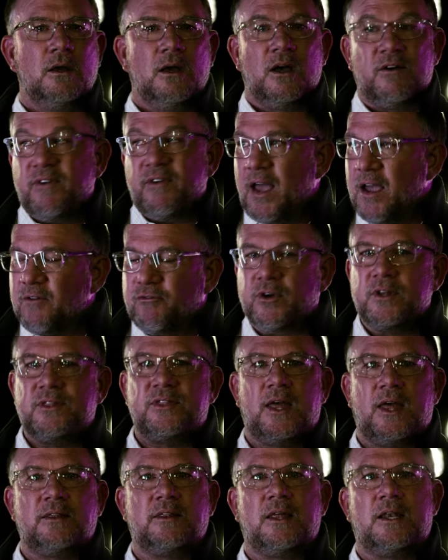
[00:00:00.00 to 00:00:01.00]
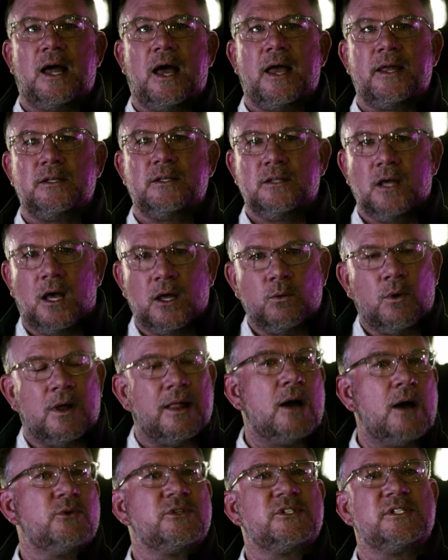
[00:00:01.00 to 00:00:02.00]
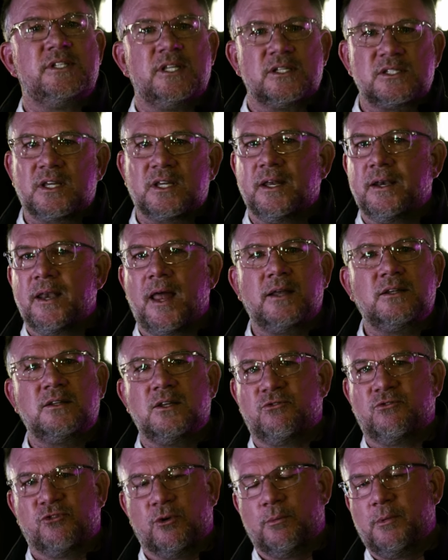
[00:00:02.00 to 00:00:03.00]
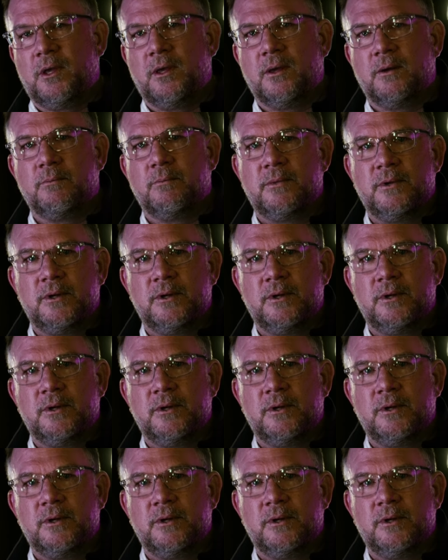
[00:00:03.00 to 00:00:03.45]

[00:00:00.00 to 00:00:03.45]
of everything that I had done while I was disconnected from him.